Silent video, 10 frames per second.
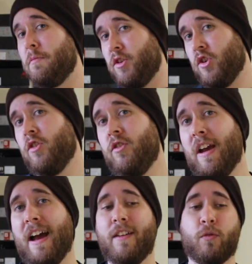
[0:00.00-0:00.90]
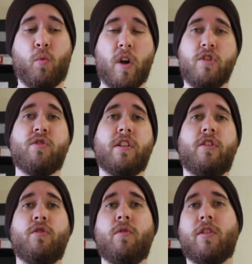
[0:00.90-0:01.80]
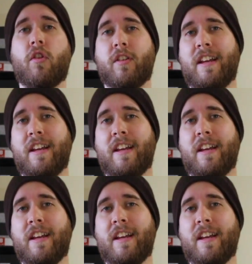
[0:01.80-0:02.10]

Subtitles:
to be showing you guys what you can do in order to